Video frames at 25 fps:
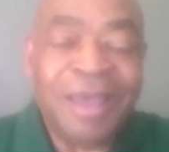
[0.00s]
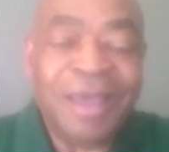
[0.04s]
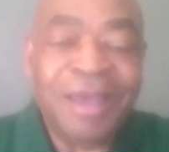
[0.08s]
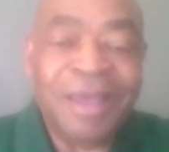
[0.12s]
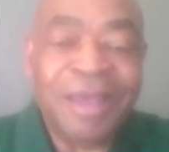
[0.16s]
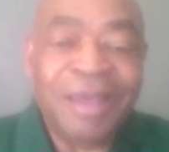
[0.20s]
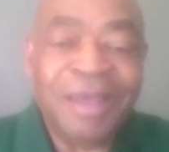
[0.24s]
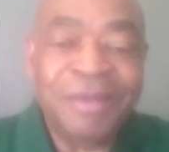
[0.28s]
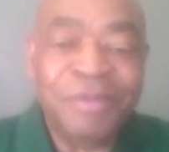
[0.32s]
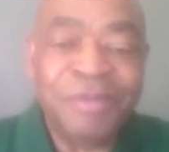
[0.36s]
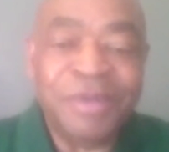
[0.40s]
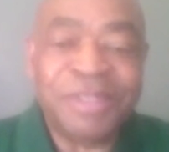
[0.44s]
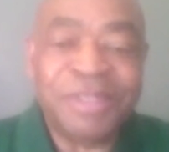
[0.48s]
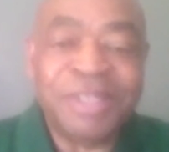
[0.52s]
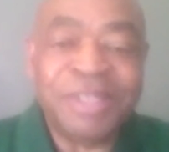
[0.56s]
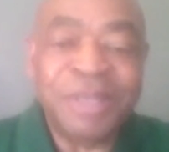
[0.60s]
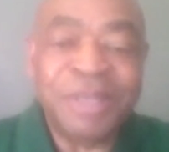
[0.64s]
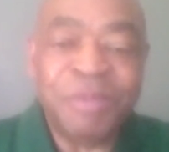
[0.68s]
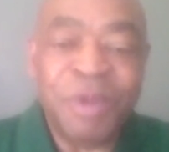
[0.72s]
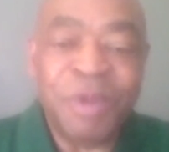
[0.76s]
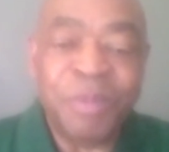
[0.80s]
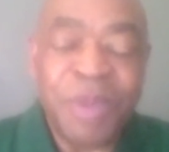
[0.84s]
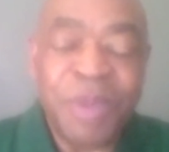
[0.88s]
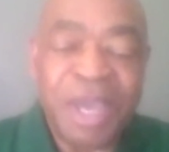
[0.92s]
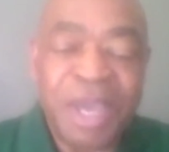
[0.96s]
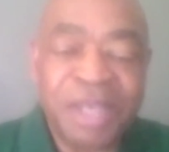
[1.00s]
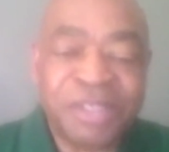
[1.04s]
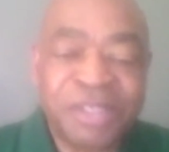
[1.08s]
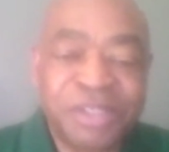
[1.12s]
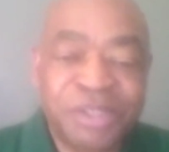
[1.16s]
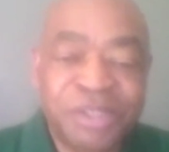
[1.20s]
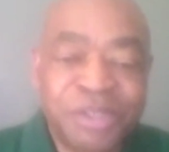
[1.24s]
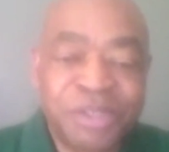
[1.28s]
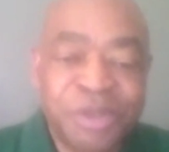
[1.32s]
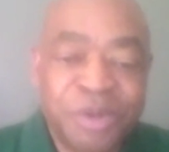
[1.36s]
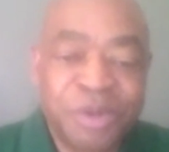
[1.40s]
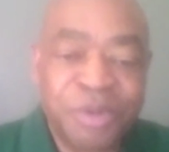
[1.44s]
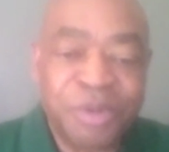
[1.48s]
Received my
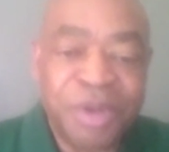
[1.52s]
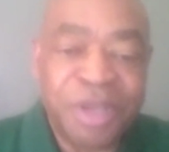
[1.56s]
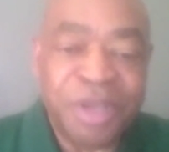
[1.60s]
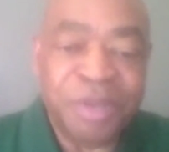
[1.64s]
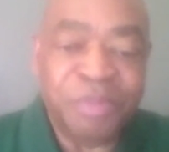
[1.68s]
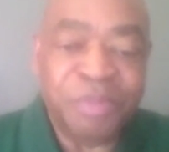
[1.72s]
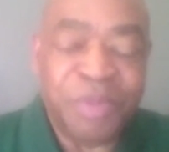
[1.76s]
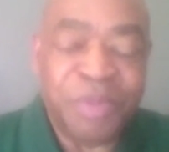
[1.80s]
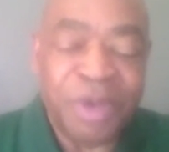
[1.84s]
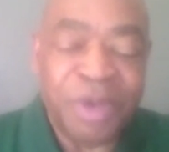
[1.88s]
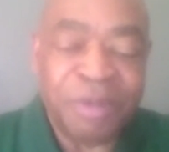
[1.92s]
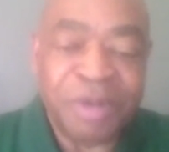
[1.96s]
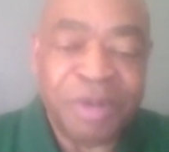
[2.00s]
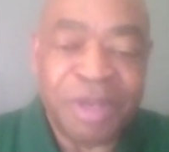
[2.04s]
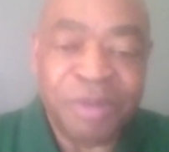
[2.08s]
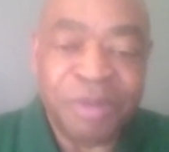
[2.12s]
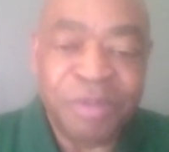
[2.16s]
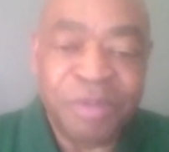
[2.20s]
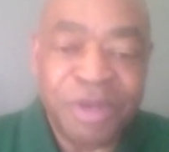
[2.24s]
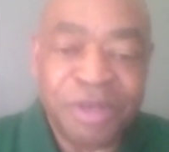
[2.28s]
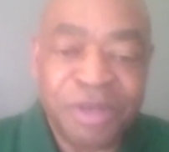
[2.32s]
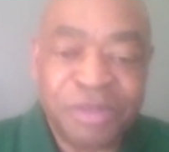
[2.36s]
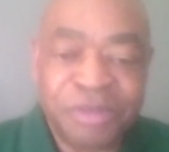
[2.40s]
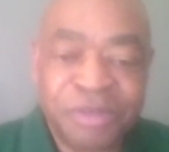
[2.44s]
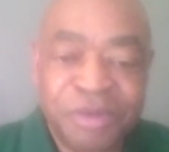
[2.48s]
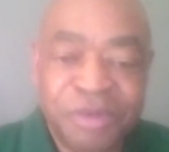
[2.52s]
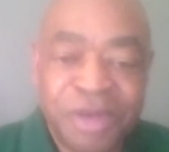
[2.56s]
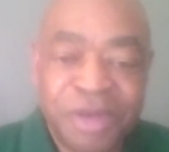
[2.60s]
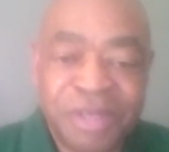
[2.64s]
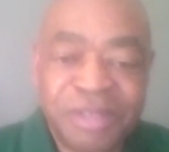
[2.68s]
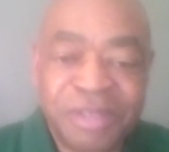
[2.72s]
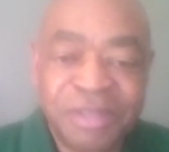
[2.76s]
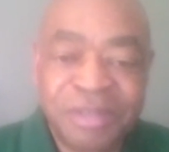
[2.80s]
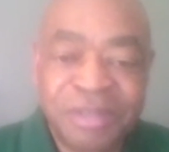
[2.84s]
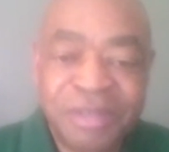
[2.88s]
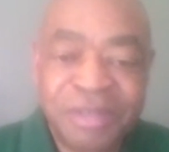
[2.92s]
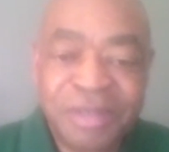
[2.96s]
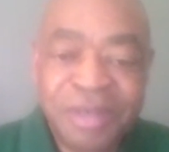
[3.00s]
master's degree in public
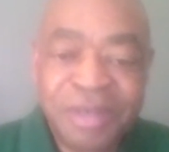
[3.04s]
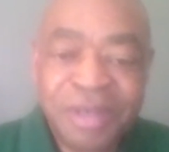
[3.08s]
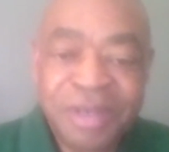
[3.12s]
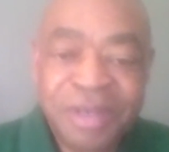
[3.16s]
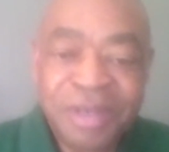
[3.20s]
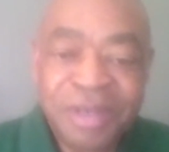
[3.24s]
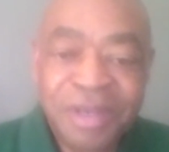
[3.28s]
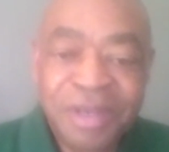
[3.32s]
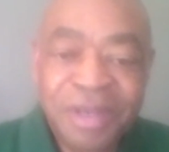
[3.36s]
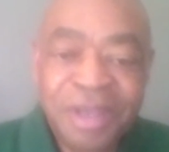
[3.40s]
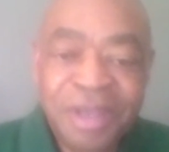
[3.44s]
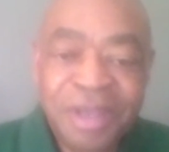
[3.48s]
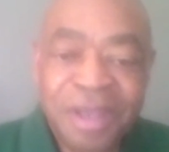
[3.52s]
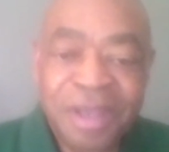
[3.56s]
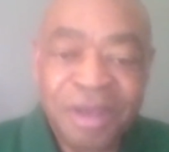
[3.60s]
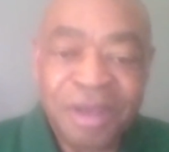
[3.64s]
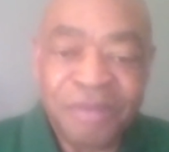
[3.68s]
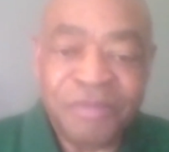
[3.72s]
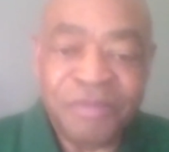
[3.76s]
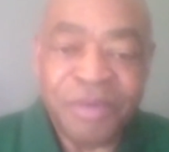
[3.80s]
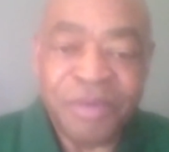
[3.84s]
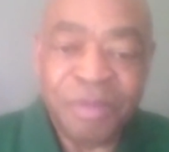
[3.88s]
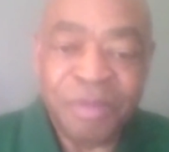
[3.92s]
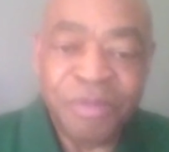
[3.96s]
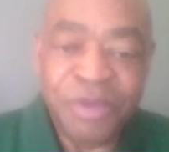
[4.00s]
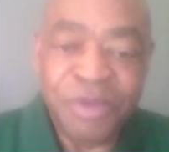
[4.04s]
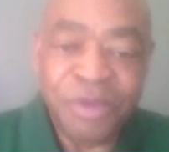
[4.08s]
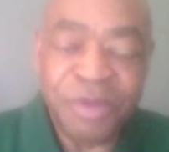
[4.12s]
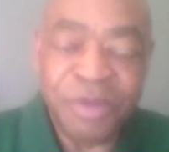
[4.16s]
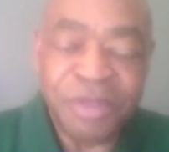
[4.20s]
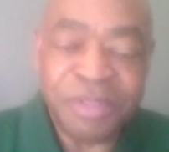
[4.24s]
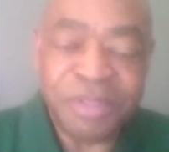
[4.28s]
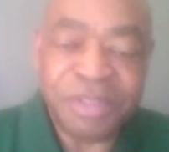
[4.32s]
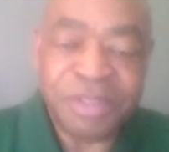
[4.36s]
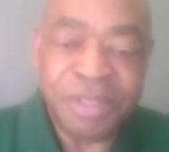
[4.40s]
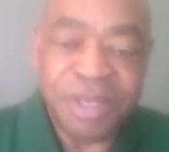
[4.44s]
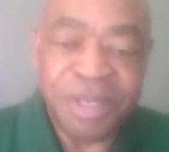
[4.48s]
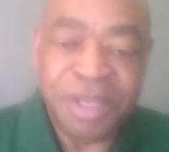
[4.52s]
administration from
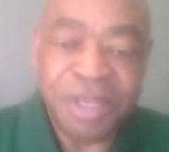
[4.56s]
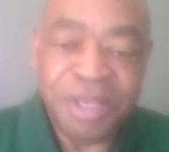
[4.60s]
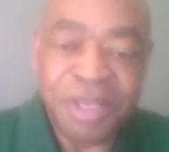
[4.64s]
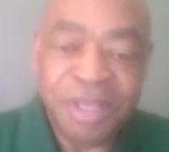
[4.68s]
UNC.